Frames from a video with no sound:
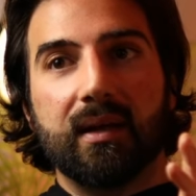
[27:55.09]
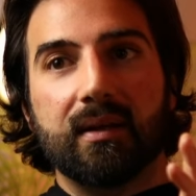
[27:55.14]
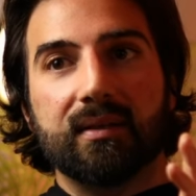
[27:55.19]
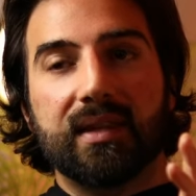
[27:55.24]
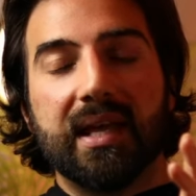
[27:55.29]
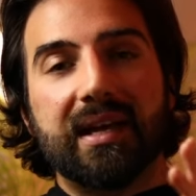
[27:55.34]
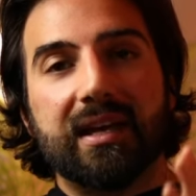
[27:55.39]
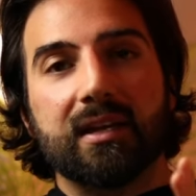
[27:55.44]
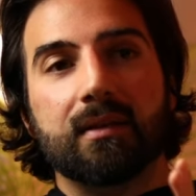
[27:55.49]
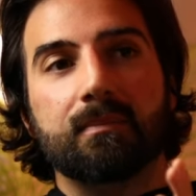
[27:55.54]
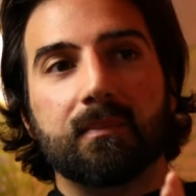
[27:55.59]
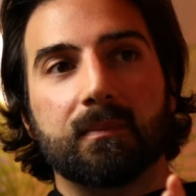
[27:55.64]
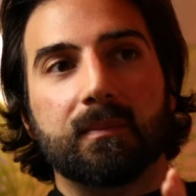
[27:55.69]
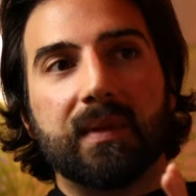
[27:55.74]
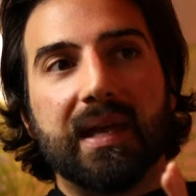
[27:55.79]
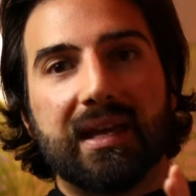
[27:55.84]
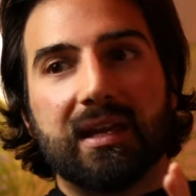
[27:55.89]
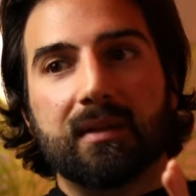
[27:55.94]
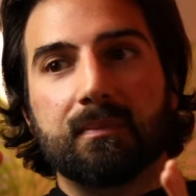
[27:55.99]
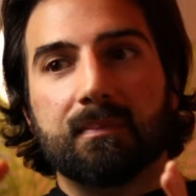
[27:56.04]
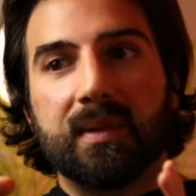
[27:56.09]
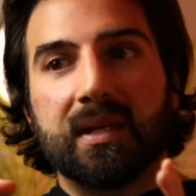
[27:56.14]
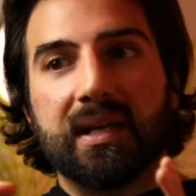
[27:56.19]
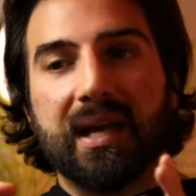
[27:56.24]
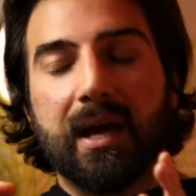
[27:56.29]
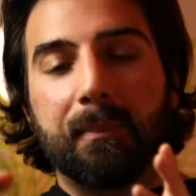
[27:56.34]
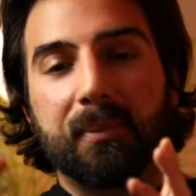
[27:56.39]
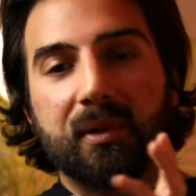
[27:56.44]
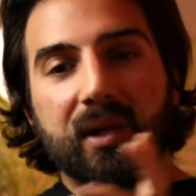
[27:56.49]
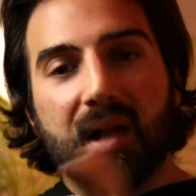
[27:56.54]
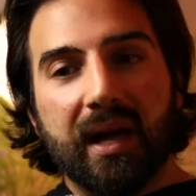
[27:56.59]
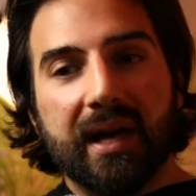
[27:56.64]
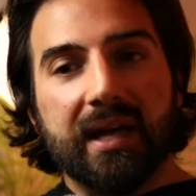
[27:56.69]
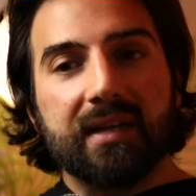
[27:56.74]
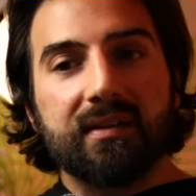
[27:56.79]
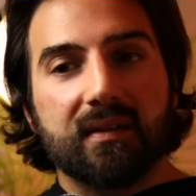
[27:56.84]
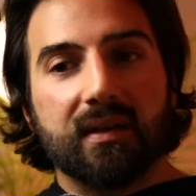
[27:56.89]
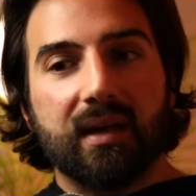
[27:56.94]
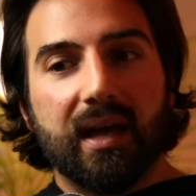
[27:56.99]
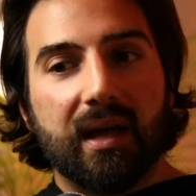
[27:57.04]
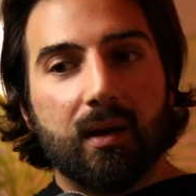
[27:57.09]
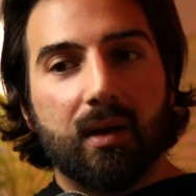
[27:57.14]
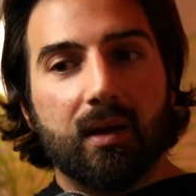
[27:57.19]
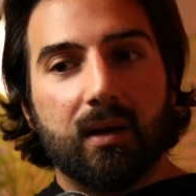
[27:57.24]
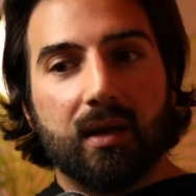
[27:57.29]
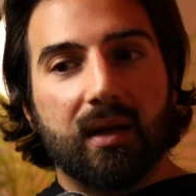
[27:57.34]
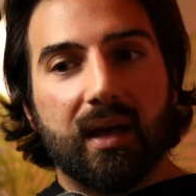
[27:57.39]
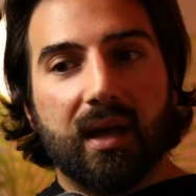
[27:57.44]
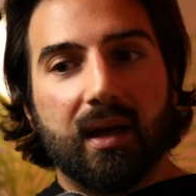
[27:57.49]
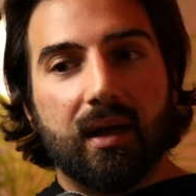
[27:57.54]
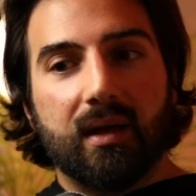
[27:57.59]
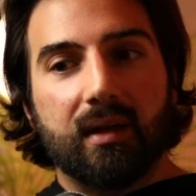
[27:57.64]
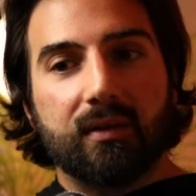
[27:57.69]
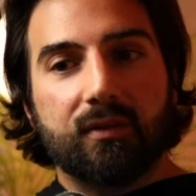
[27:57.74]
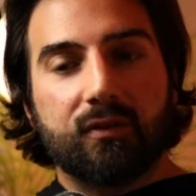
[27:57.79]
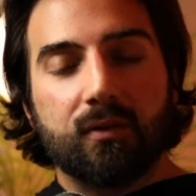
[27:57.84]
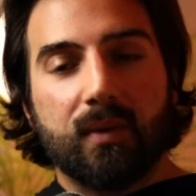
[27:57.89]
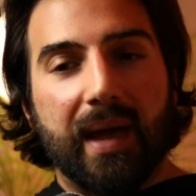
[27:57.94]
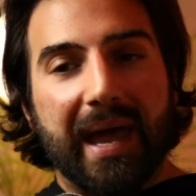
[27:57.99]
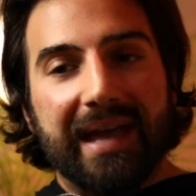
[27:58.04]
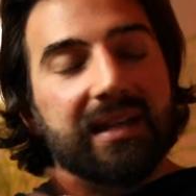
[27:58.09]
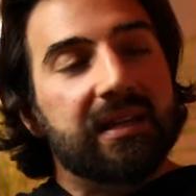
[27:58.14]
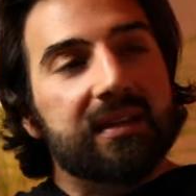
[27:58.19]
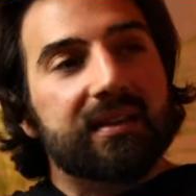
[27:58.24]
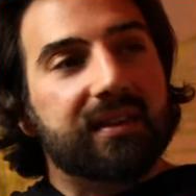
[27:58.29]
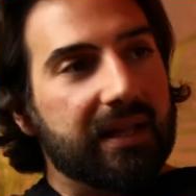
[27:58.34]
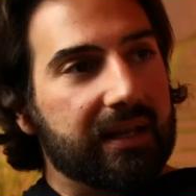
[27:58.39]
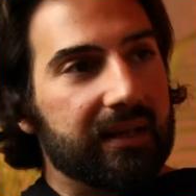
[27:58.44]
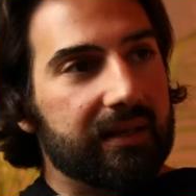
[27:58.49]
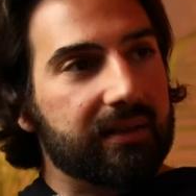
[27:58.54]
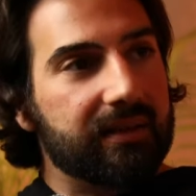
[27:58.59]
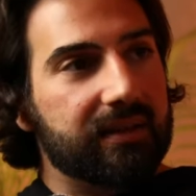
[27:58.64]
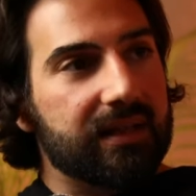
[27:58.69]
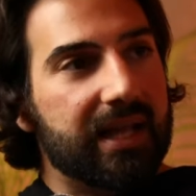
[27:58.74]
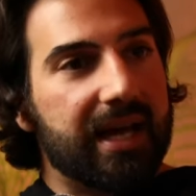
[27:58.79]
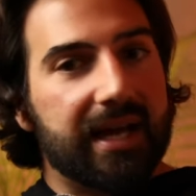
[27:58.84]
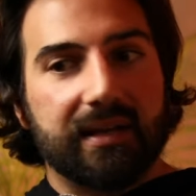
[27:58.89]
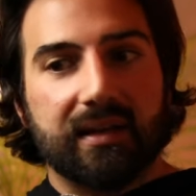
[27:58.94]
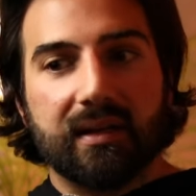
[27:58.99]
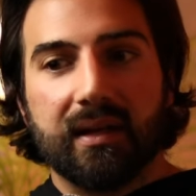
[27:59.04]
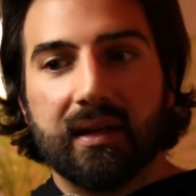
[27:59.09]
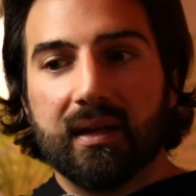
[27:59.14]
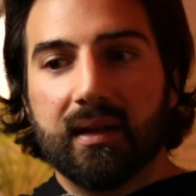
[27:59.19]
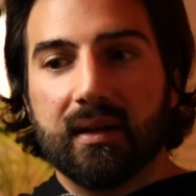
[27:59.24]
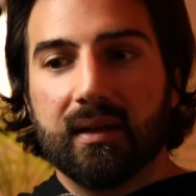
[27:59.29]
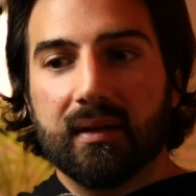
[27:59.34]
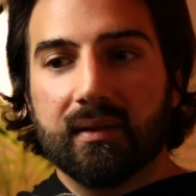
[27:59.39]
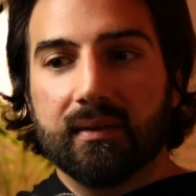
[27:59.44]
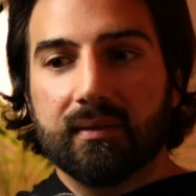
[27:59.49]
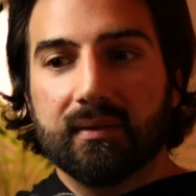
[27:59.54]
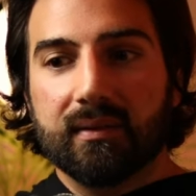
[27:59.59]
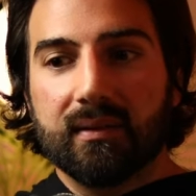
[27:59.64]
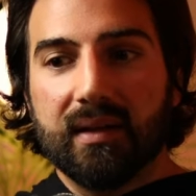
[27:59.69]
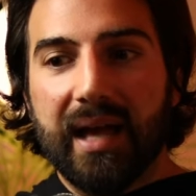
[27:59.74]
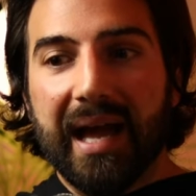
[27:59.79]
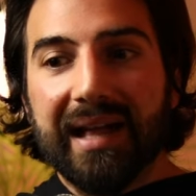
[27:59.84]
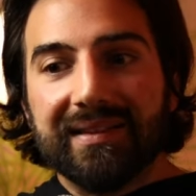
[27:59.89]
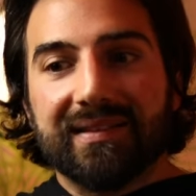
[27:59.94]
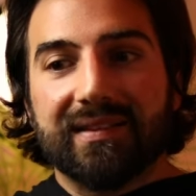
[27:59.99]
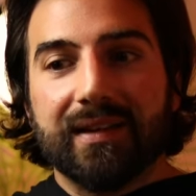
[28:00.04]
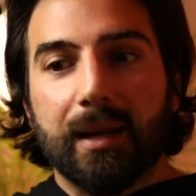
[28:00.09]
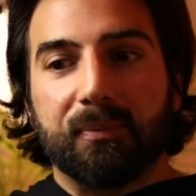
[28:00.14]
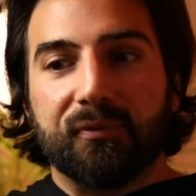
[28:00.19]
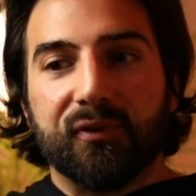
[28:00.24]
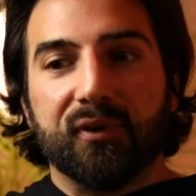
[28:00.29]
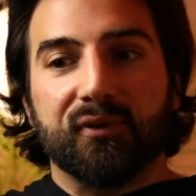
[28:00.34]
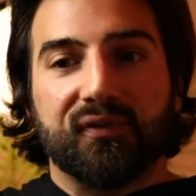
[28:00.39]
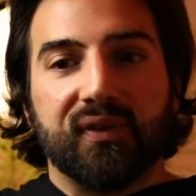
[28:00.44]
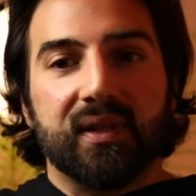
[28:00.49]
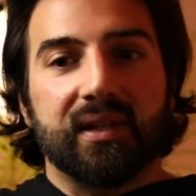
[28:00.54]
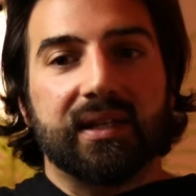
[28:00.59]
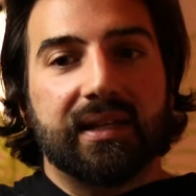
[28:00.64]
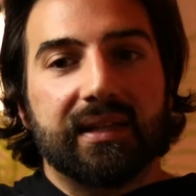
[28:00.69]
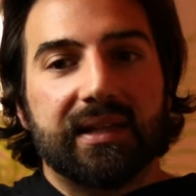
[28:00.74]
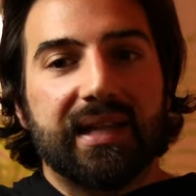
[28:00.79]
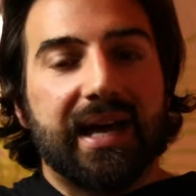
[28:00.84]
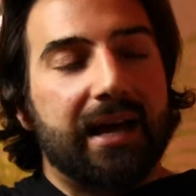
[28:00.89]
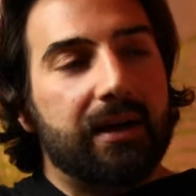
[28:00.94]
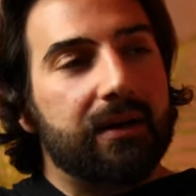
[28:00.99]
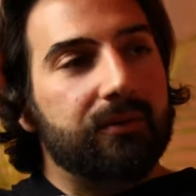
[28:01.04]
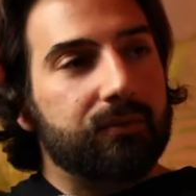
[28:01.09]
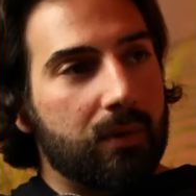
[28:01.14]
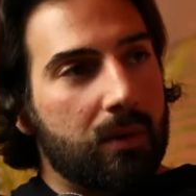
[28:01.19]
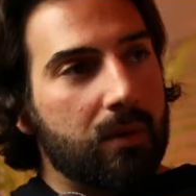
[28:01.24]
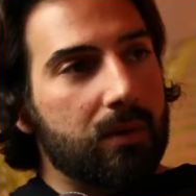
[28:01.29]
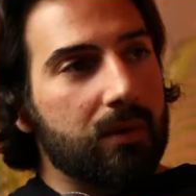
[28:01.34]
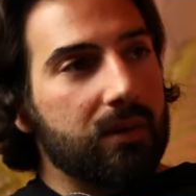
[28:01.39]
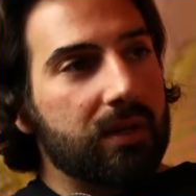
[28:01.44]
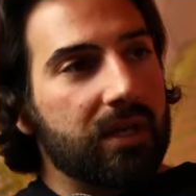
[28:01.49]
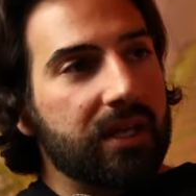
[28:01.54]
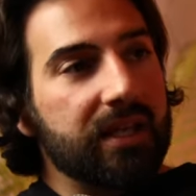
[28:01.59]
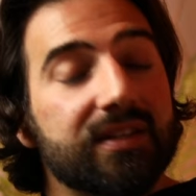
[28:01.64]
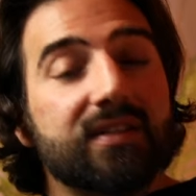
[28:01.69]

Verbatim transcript: they can they can be applied to anything that ends up fulfilling that role.